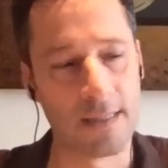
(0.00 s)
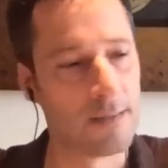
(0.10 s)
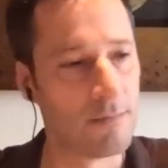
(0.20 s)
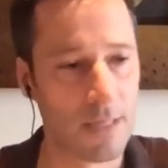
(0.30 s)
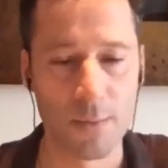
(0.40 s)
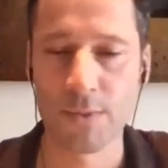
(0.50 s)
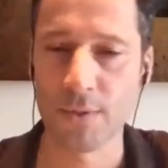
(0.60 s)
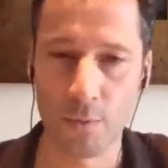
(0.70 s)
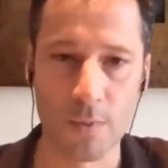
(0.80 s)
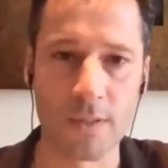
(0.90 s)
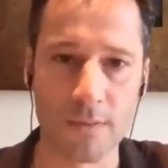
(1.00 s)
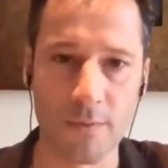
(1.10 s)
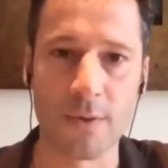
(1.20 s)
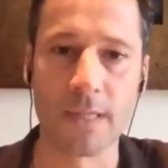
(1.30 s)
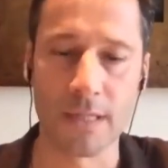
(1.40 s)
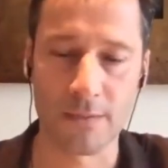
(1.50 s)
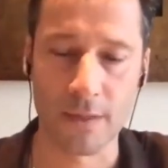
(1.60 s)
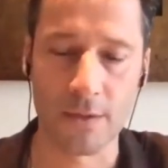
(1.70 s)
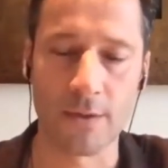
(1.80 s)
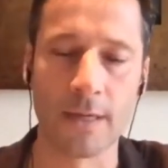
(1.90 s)
and the result was very
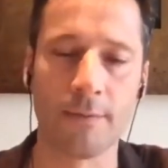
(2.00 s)
satisfactory.